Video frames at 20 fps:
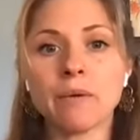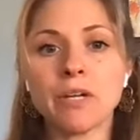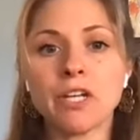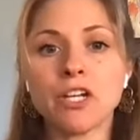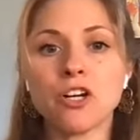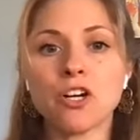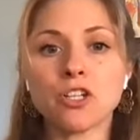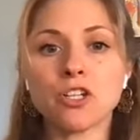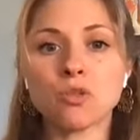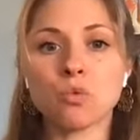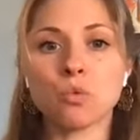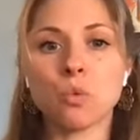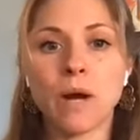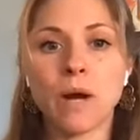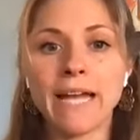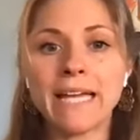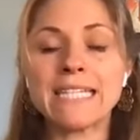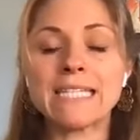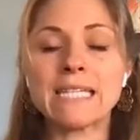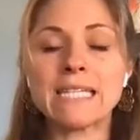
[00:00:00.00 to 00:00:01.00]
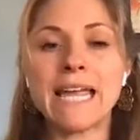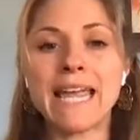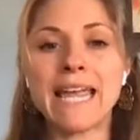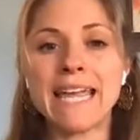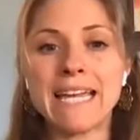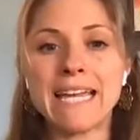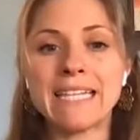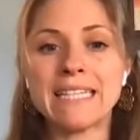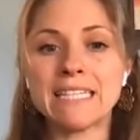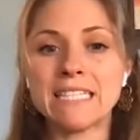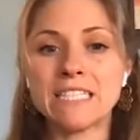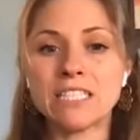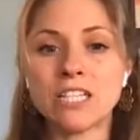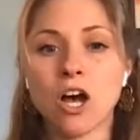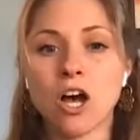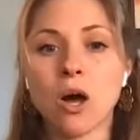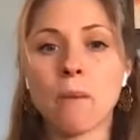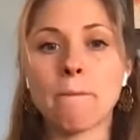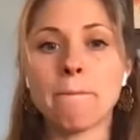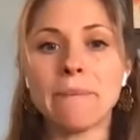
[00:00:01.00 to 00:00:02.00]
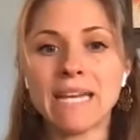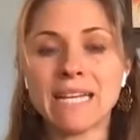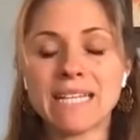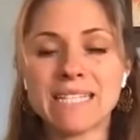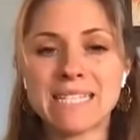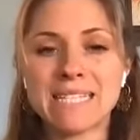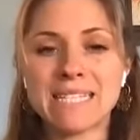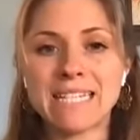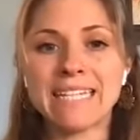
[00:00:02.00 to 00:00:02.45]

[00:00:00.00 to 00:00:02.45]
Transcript: we cook the rice and the dal mixed